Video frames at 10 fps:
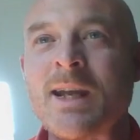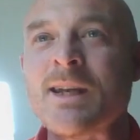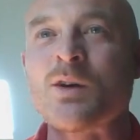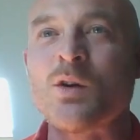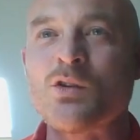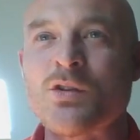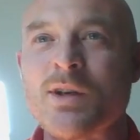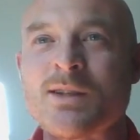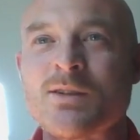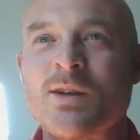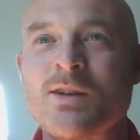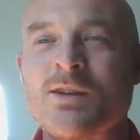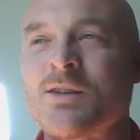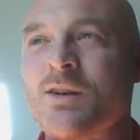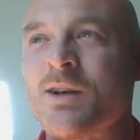in the country. So you
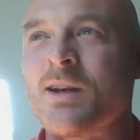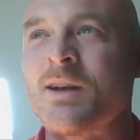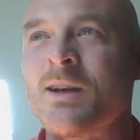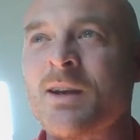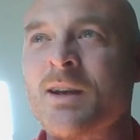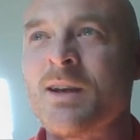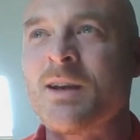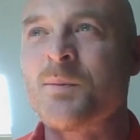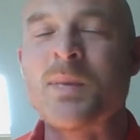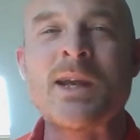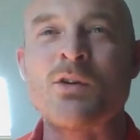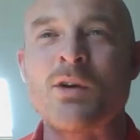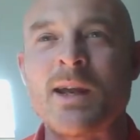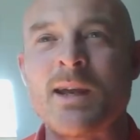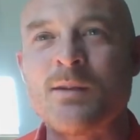just got to be
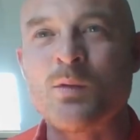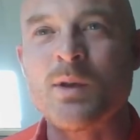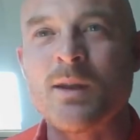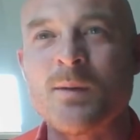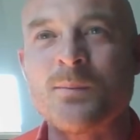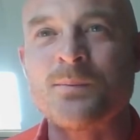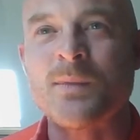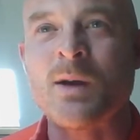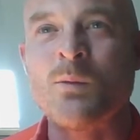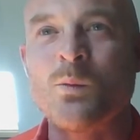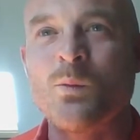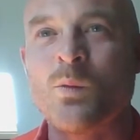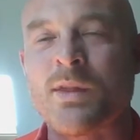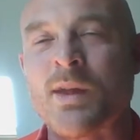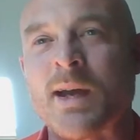creative with it. And
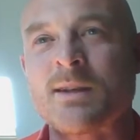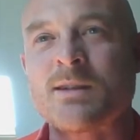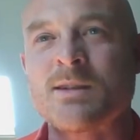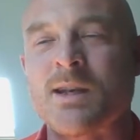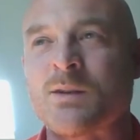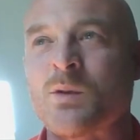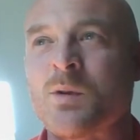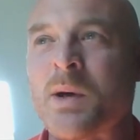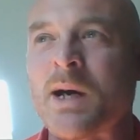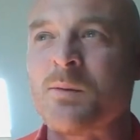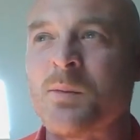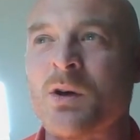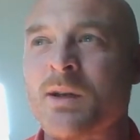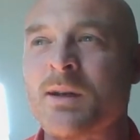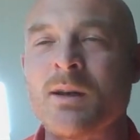with that exercise, with the paddle
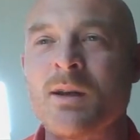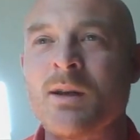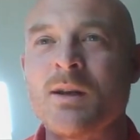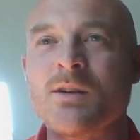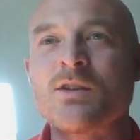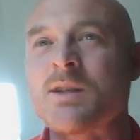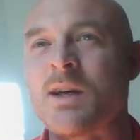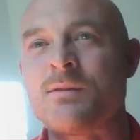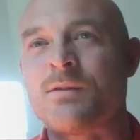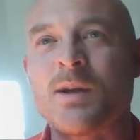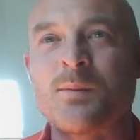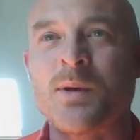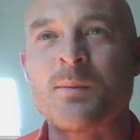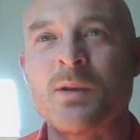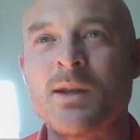boarding, just start inviting
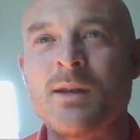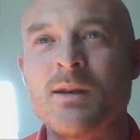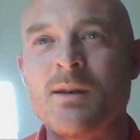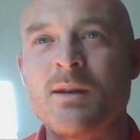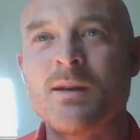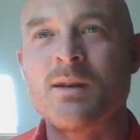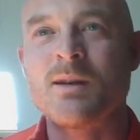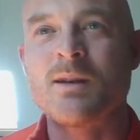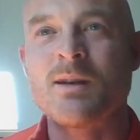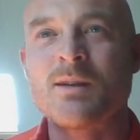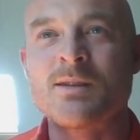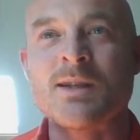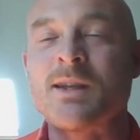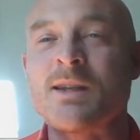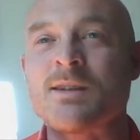people in.
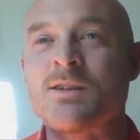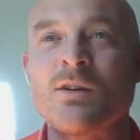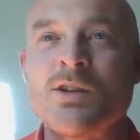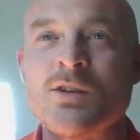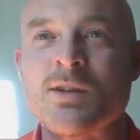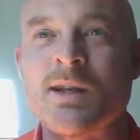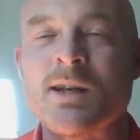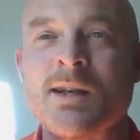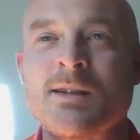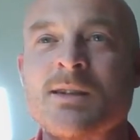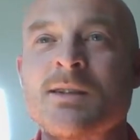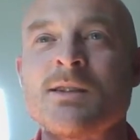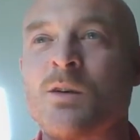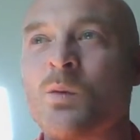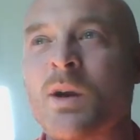Say this is on Tuesday nights, this
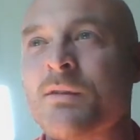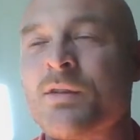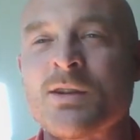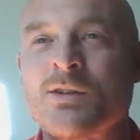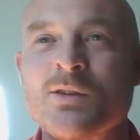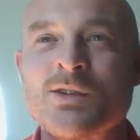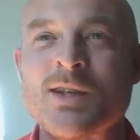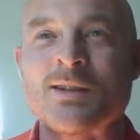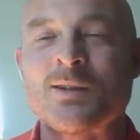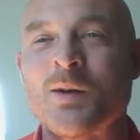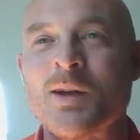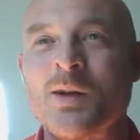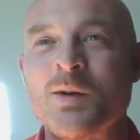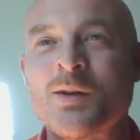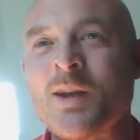is on wherever the sunset's looking
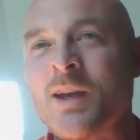good.